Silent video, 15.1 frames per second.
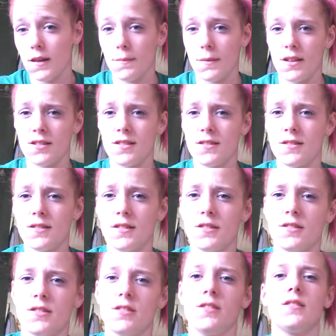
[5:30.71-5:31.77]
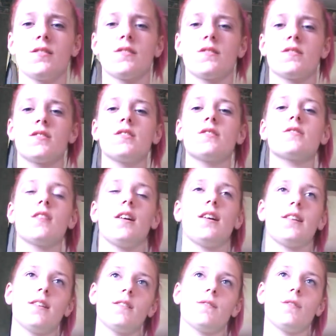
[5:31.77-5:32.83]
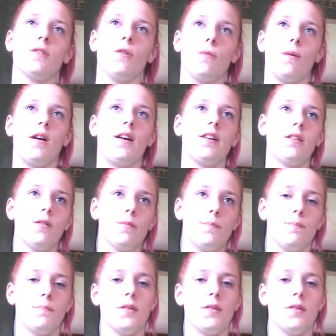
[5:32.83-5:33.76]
My sister, she tried it for a while,